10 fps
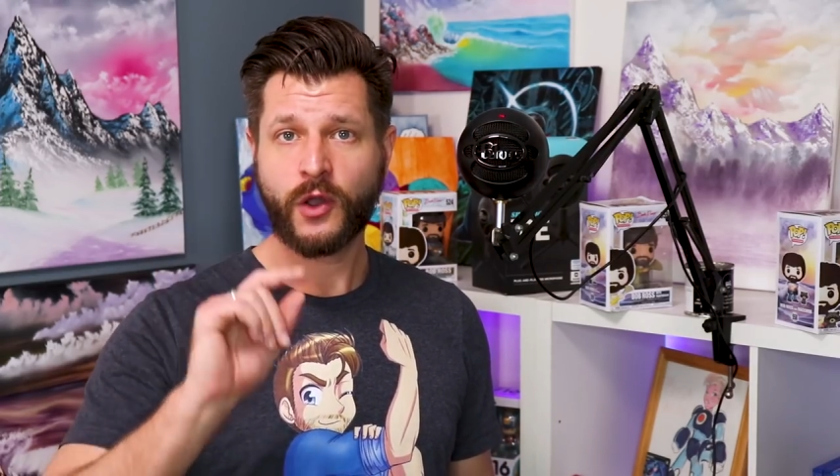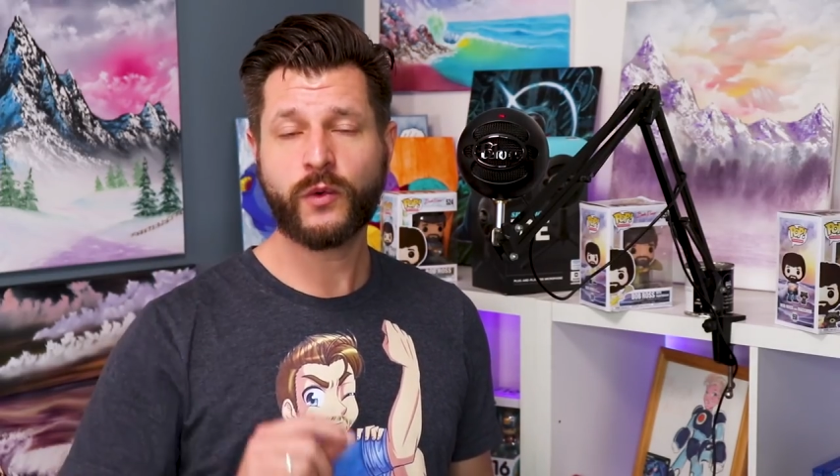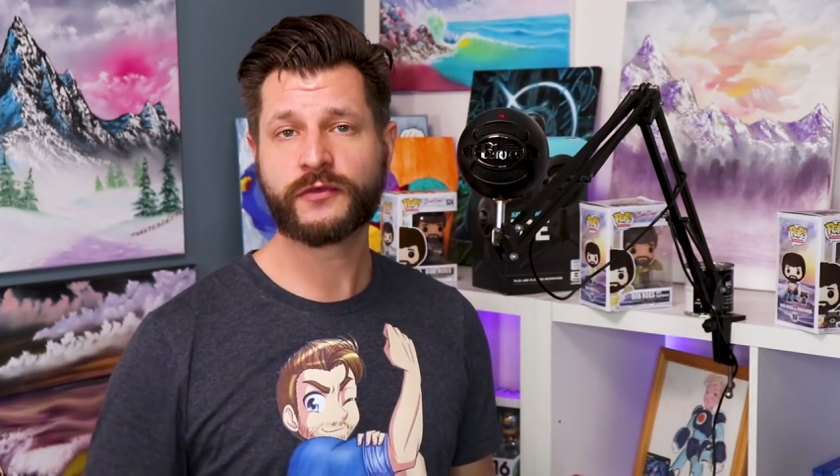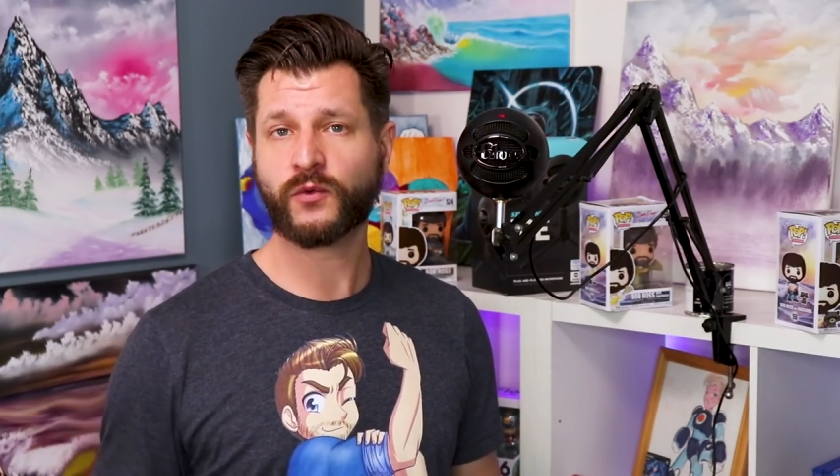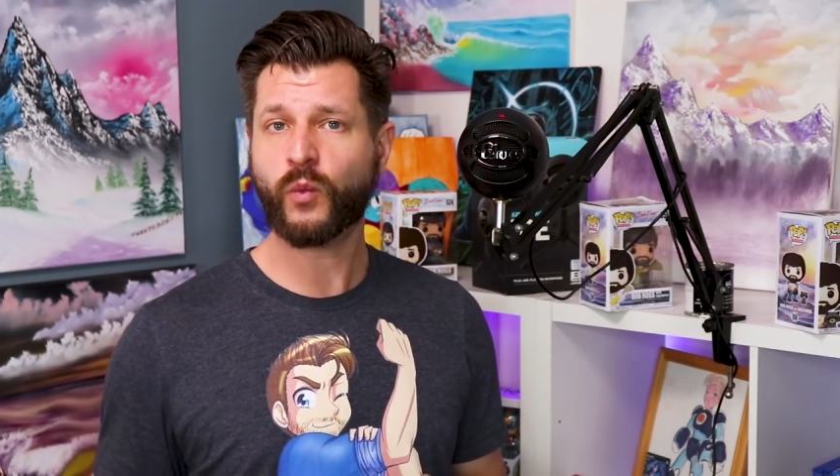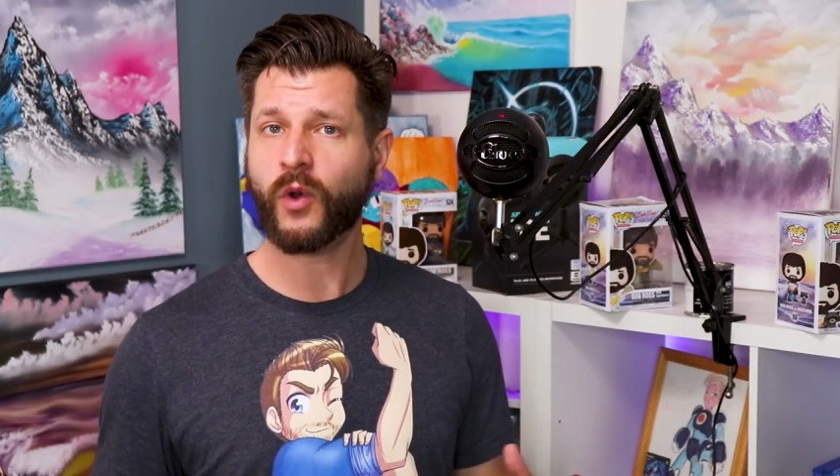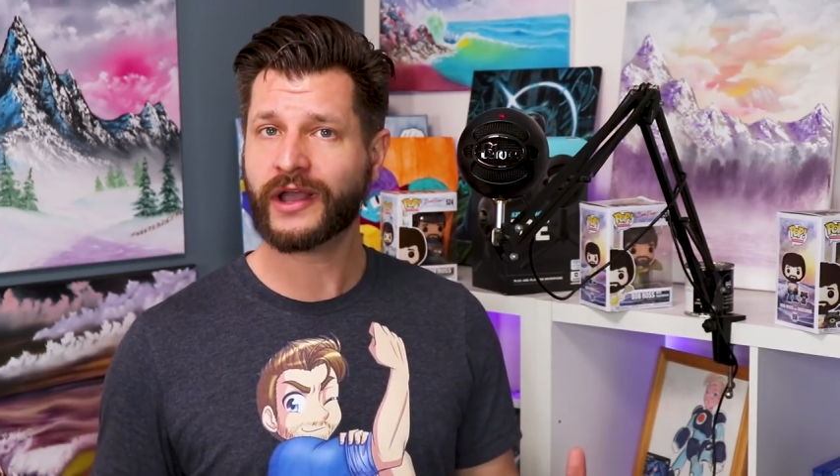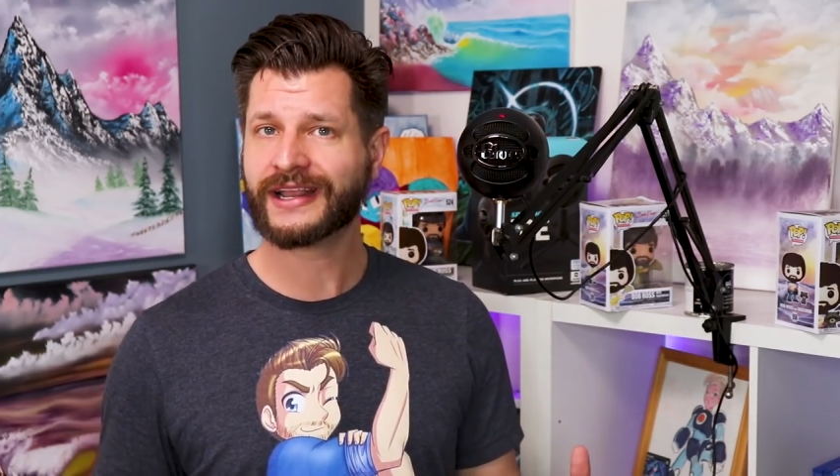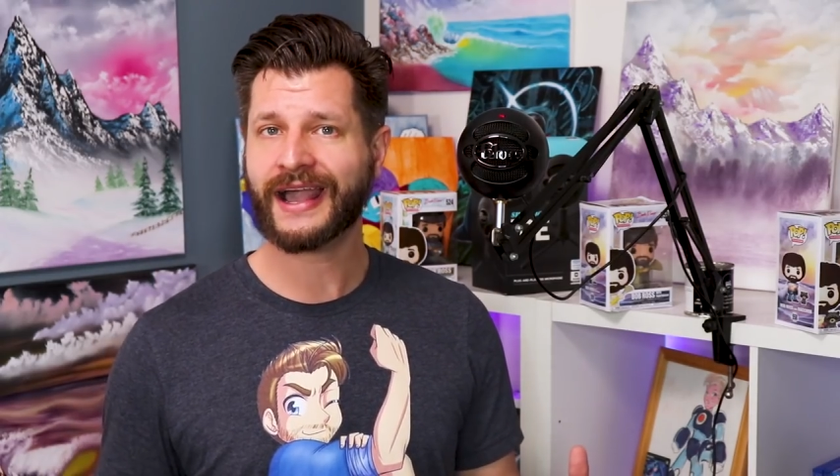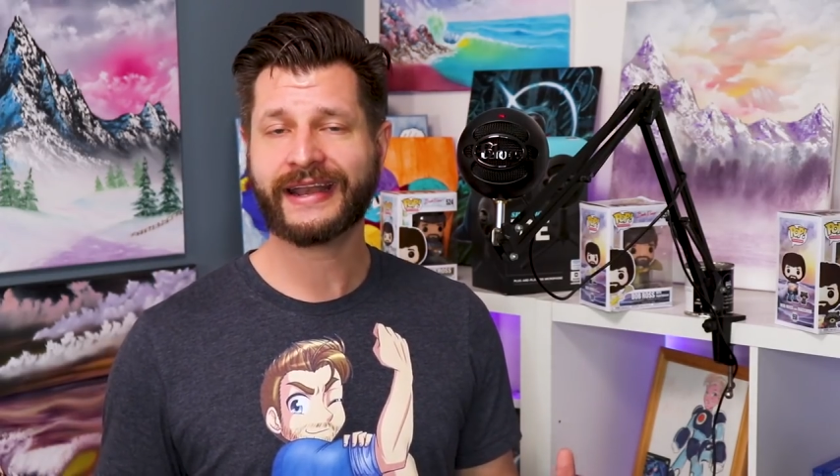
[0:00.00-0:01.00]
with
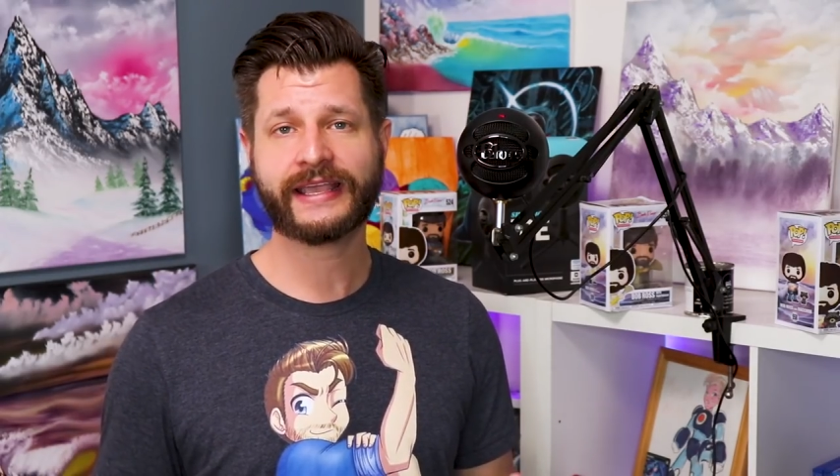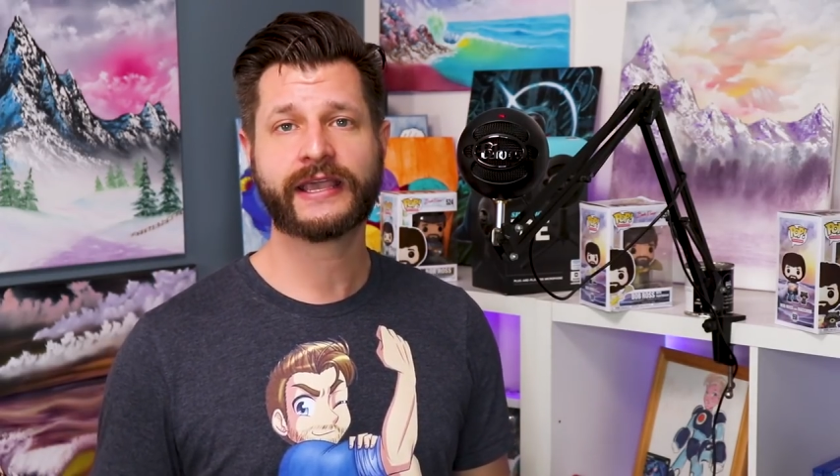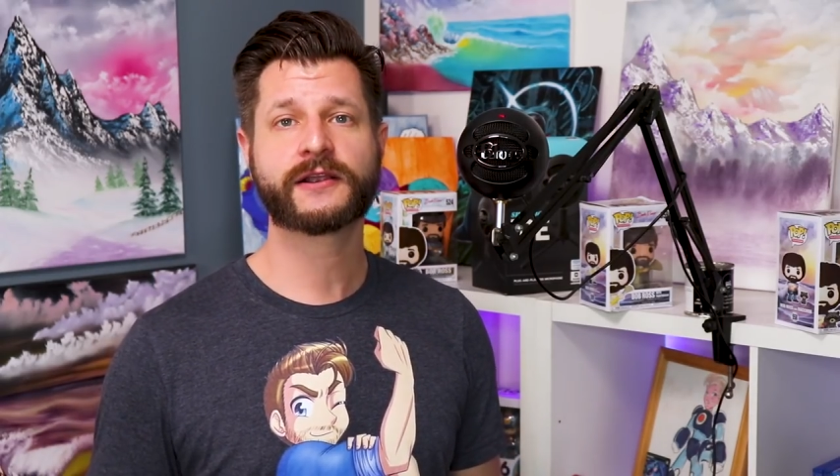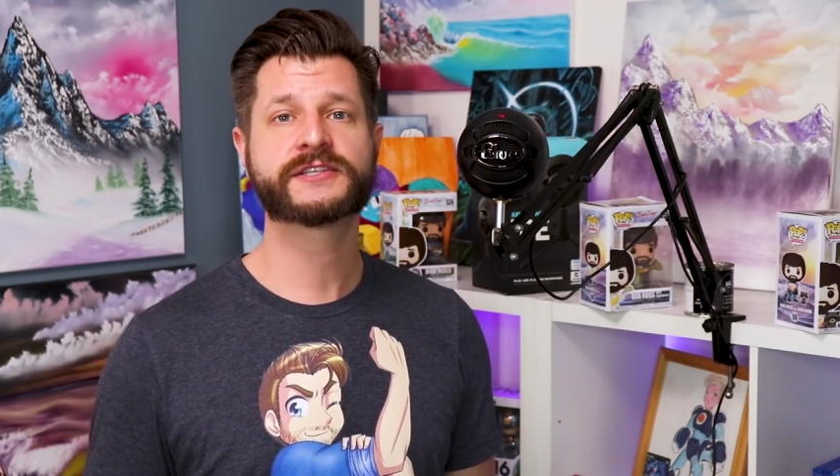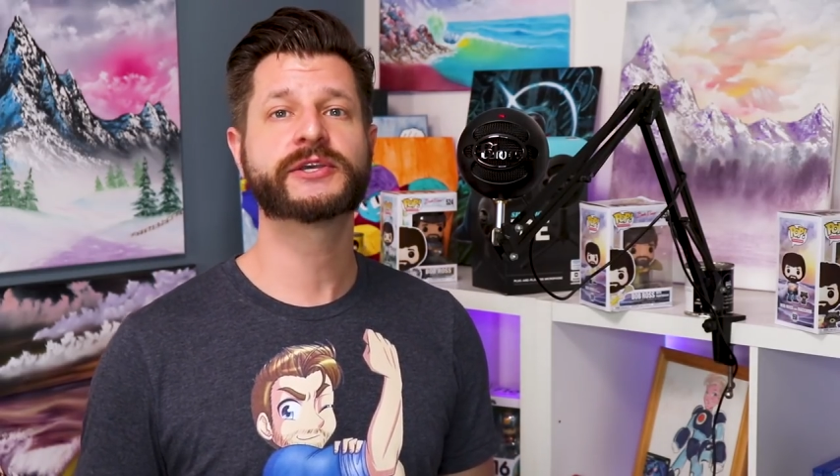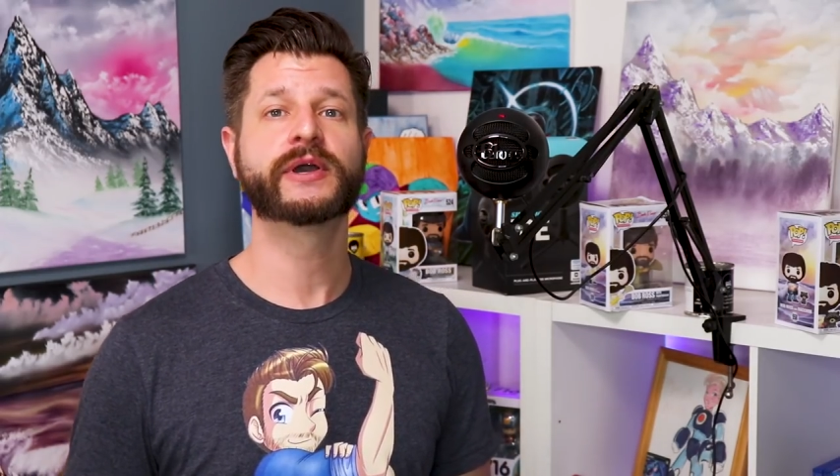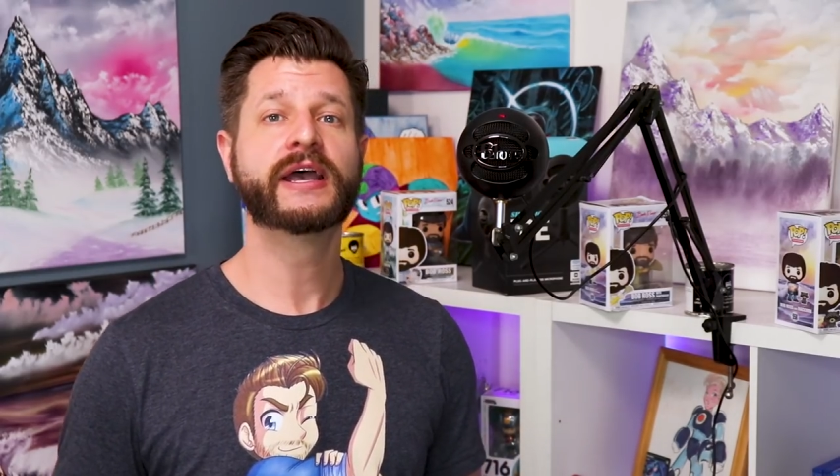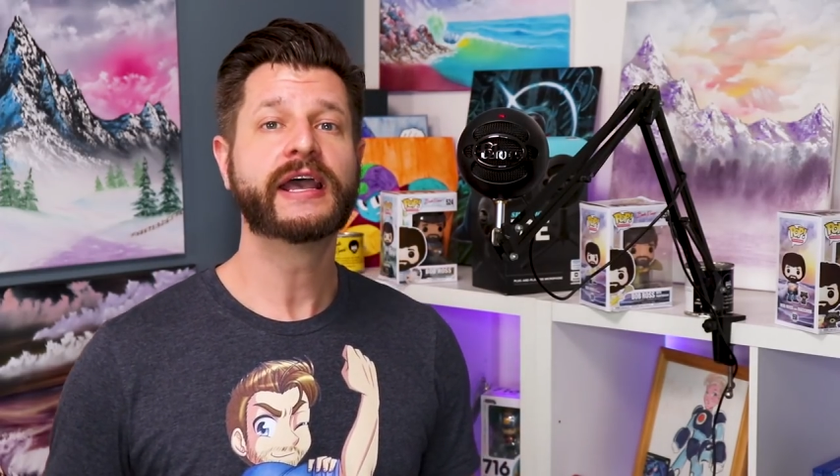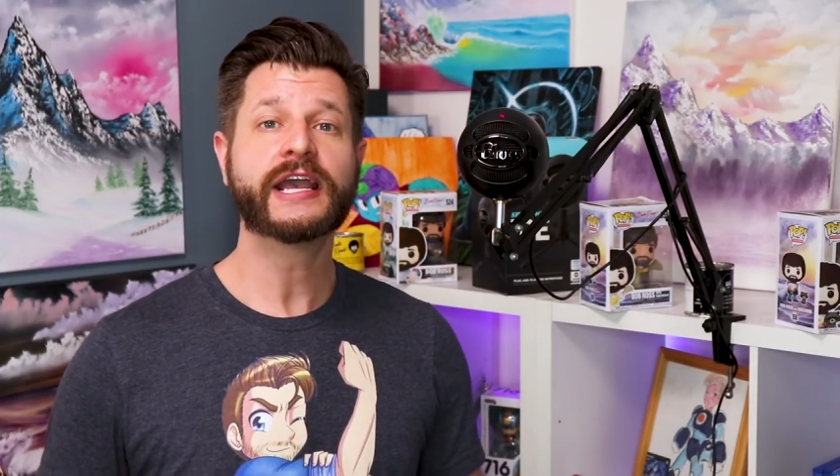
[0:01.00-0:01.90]
one kind of kicker to it.